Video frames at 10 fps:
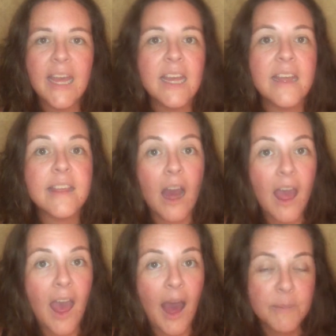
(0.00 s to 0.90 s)
is
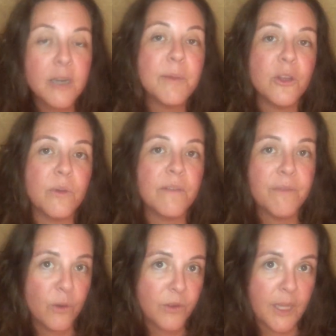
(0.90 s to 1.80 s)
I'm going to be doing
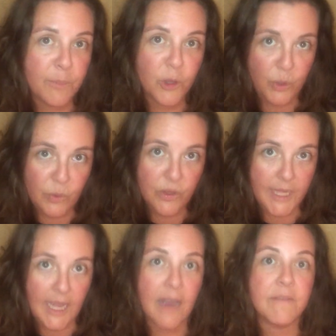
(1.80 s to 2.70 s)
Photo Tips
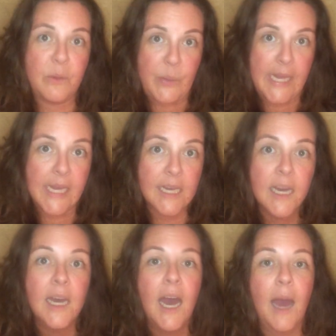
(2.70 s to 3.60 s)
Tuesday every
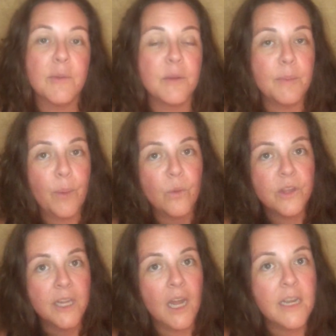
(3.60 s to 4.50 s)
week. I'm going to be
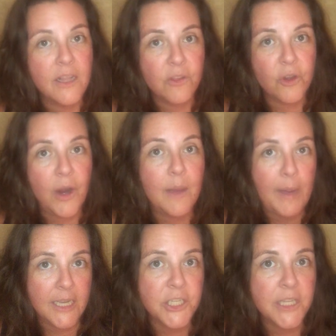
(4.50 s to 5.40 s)
posting it on
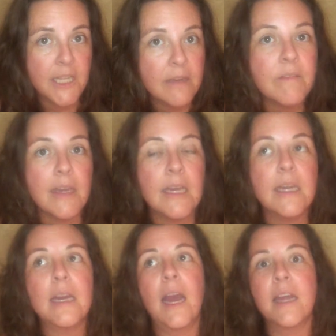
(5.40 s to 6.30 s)
Instagram,
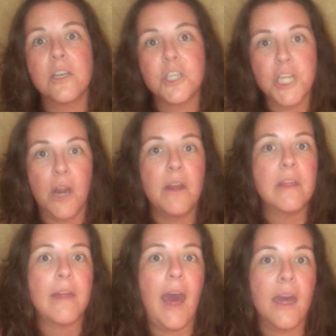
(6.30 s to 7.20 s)
IGTV, and
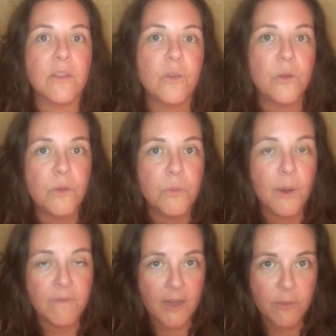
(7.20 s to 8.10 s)
sharing that to
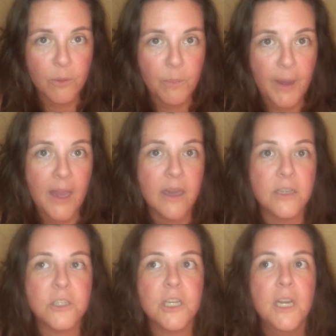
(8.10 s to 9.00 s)
my Facebook
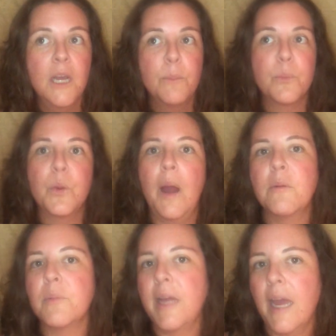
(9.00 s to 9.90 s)
page.
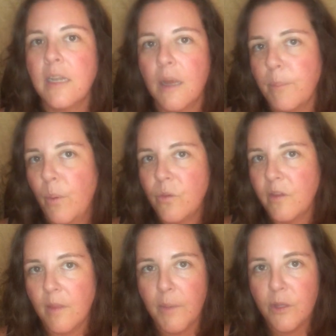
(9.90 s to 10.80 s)
Probably end up
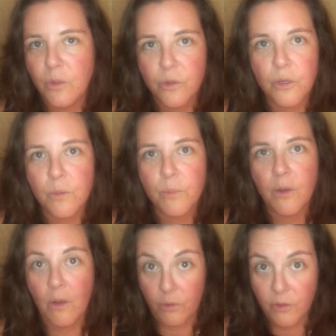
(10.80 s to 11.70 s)
posting them on
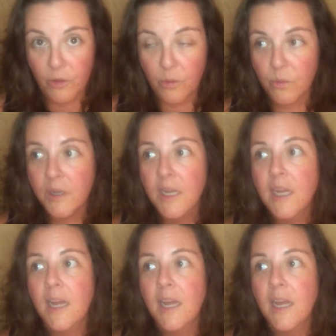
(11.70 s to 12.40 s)
YouTube also.